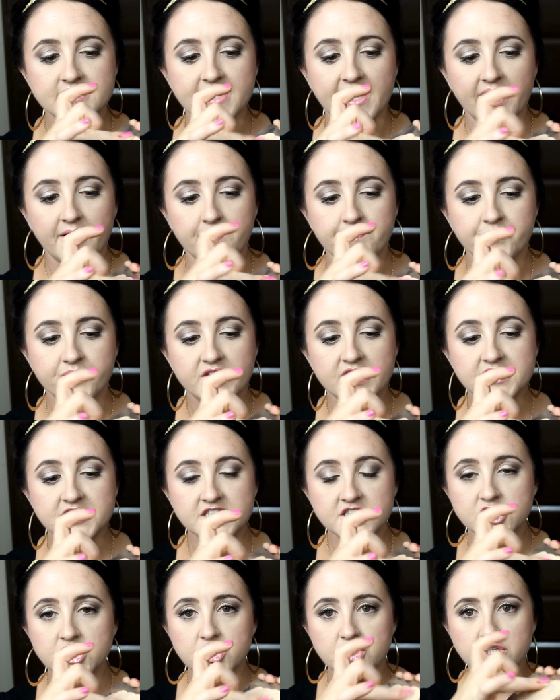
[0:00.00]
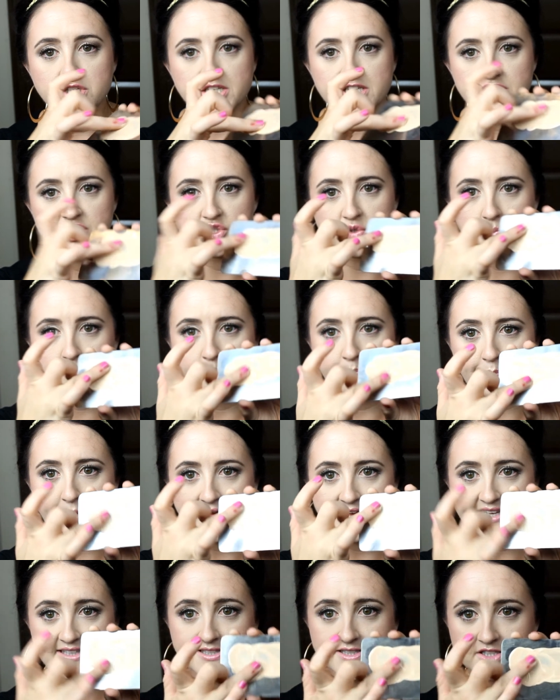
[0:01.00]
Now, this is your initial
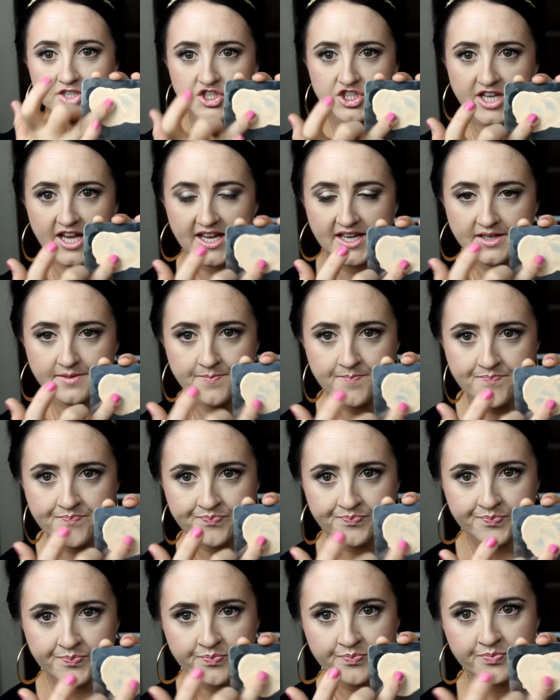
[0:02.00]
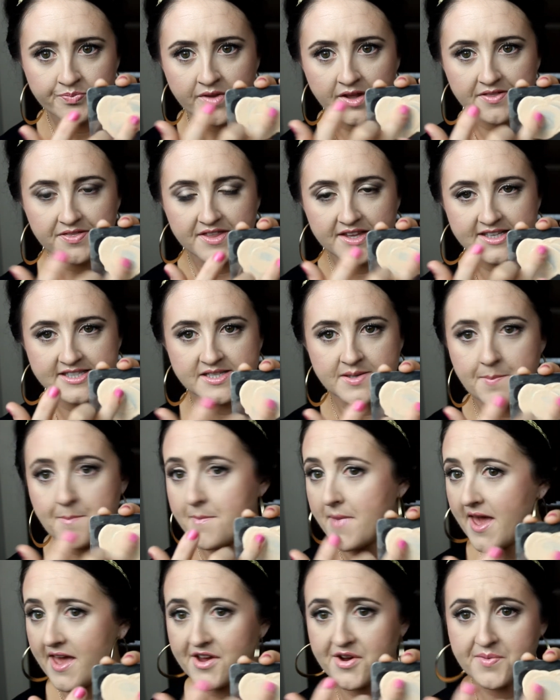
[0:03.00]
base shade. This
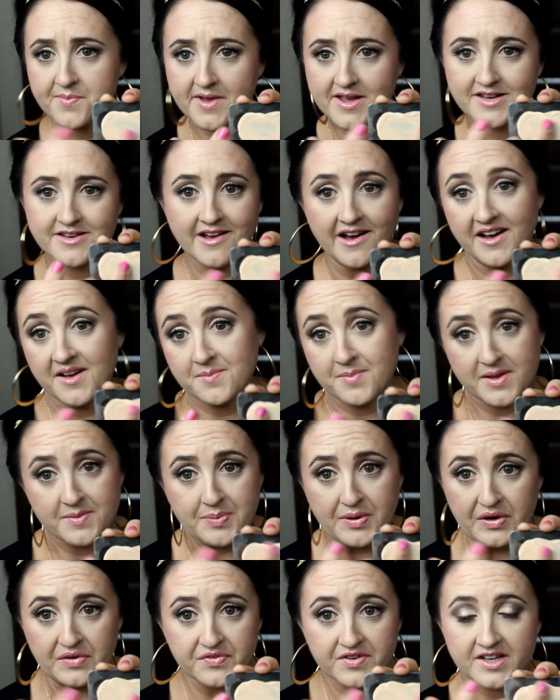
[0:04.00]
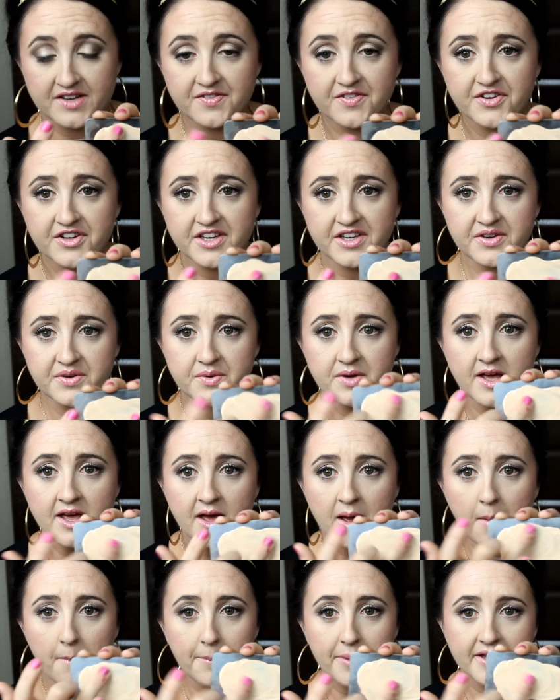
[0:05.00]
may or may not be perfect for you,
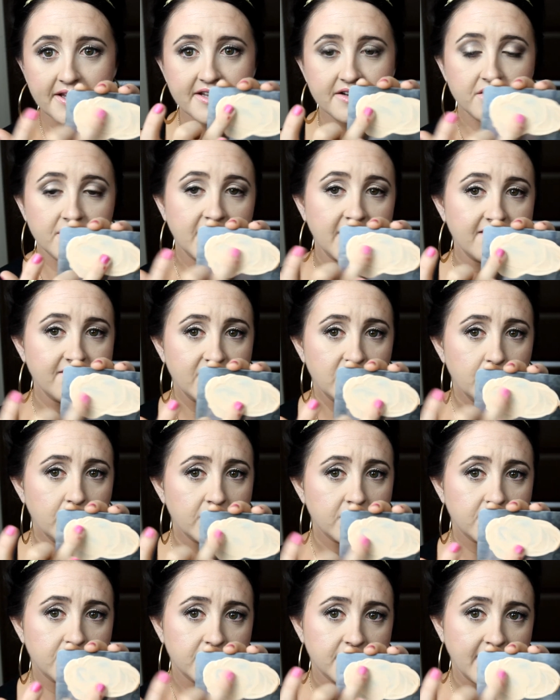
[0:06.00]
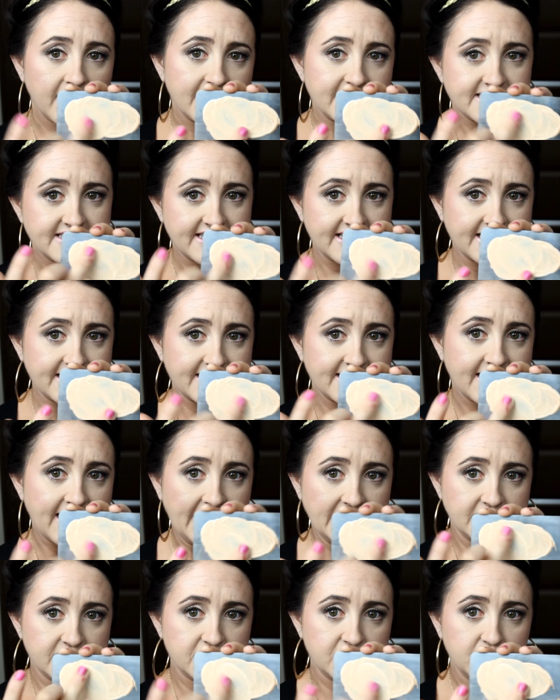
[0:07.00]
but it'll give you a good idea
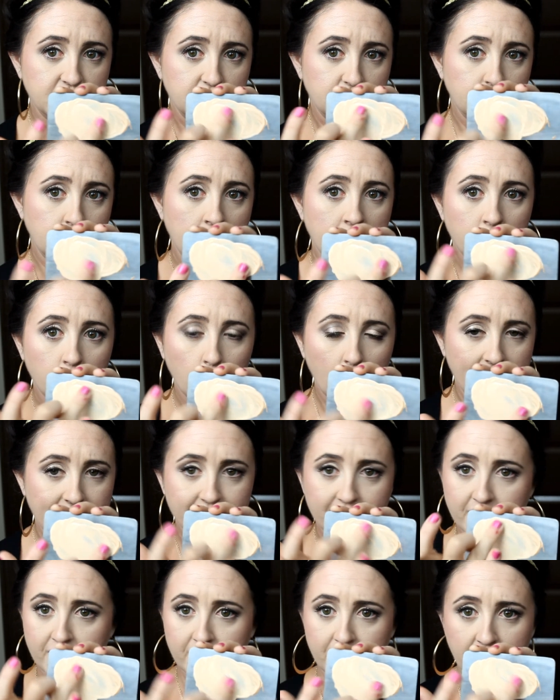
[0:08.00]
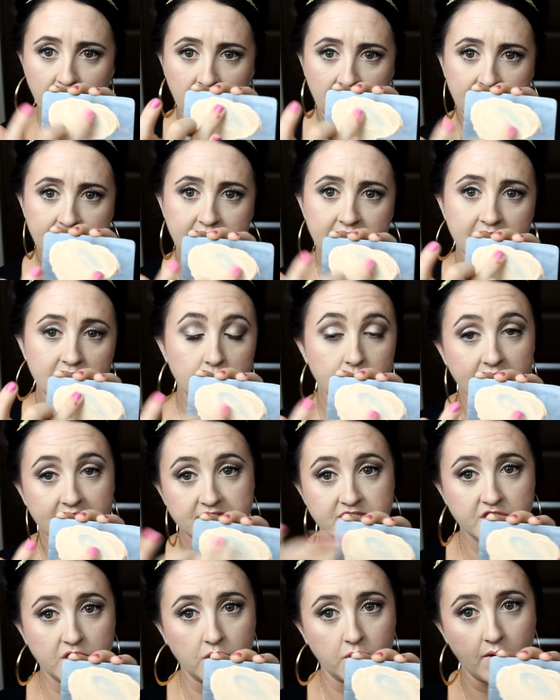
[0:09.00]
as to whether or not you
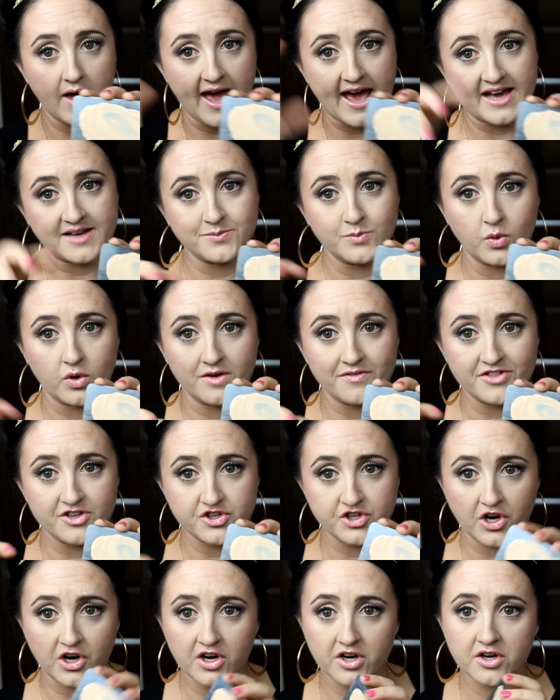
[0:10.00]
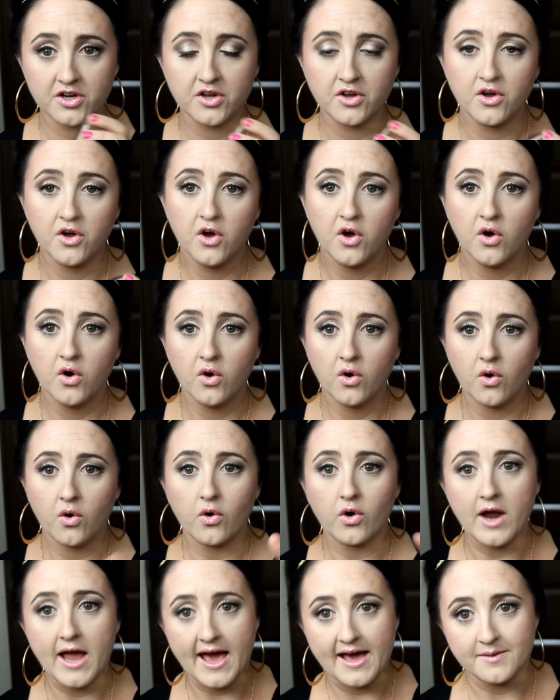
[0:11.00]
need to go add more of the dark
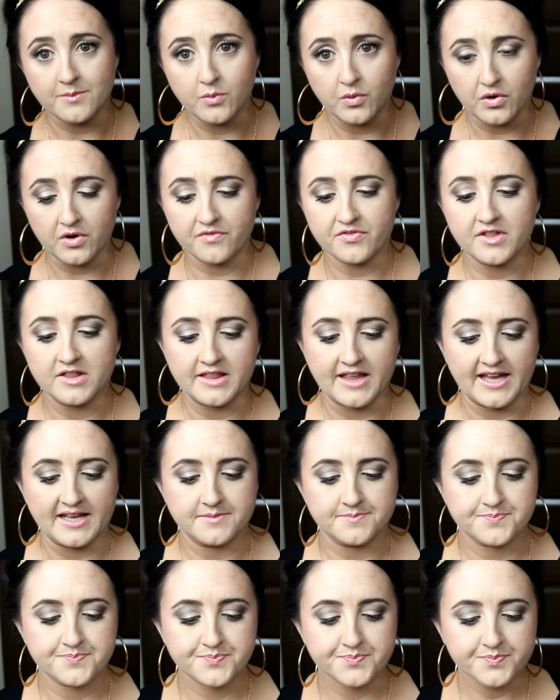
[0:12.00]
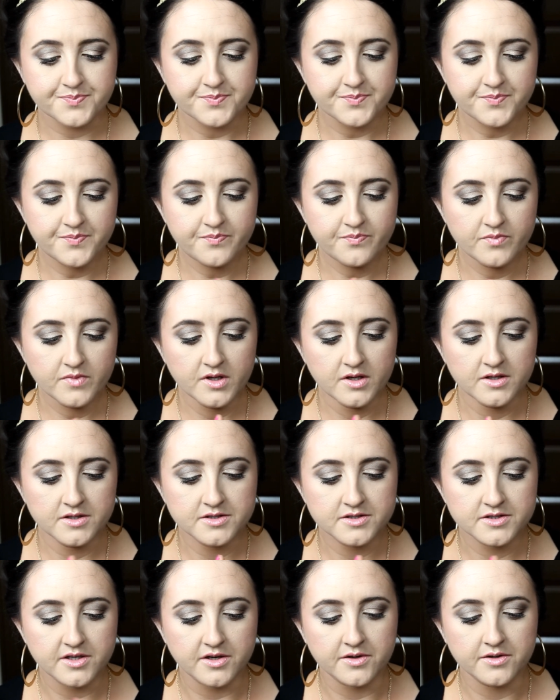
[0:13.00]
or add more of the light.
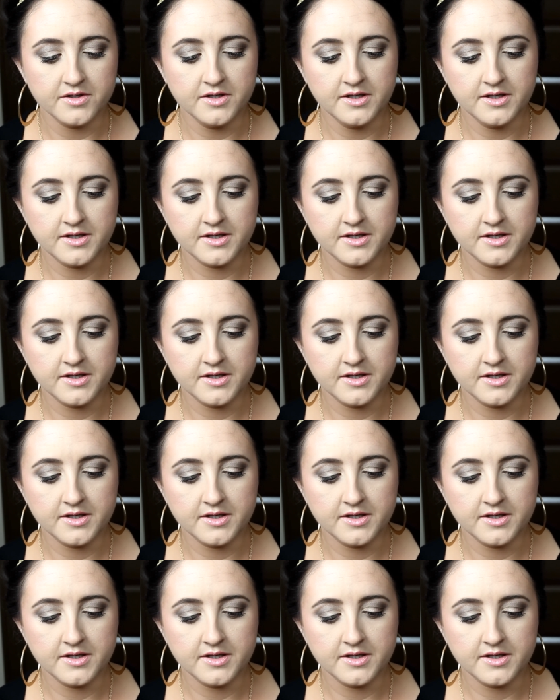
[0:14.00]
So